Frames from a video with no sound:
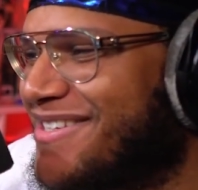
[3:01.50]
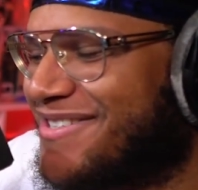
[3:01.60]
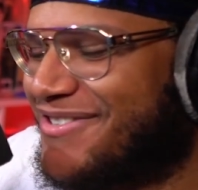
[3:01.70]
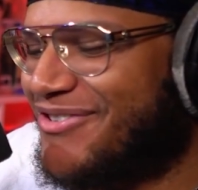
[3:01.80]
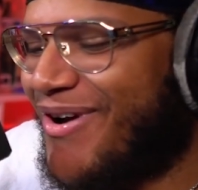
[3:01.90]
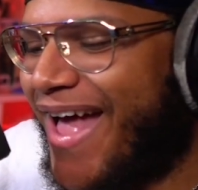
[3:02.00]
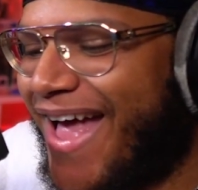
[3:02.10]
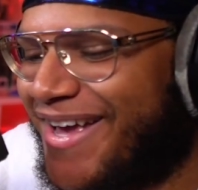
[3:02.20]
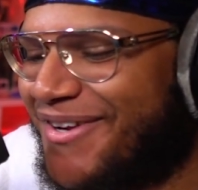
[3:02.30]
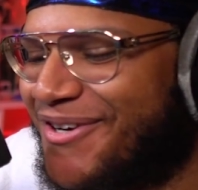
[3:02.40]

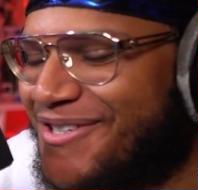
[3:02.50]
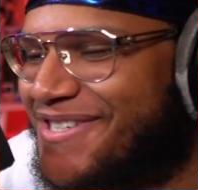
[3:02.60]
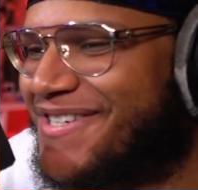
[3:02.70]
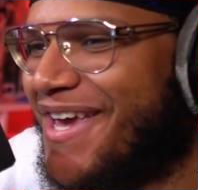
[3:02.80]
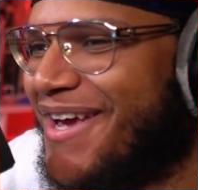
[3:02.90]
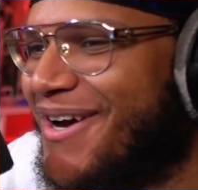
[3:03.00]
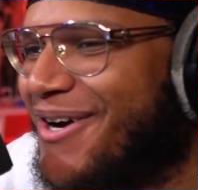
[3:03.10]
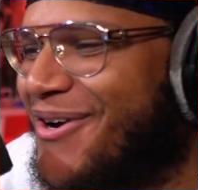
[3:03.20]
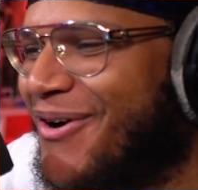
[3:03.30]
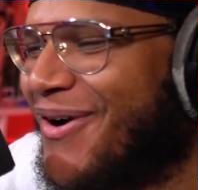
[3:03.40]
Dragging her shit
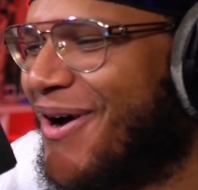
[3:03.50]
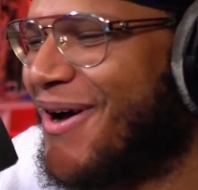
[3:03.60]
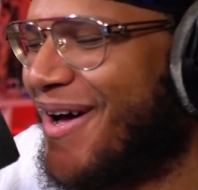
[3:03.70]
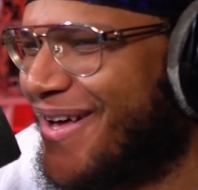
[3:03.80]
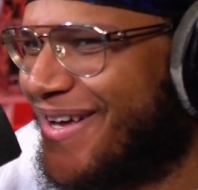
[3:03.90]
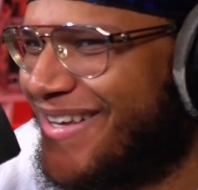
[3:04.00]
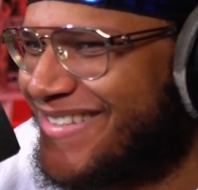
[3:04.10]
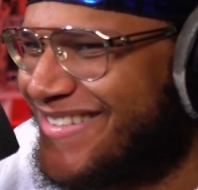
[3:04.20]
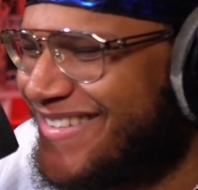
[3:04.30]
across.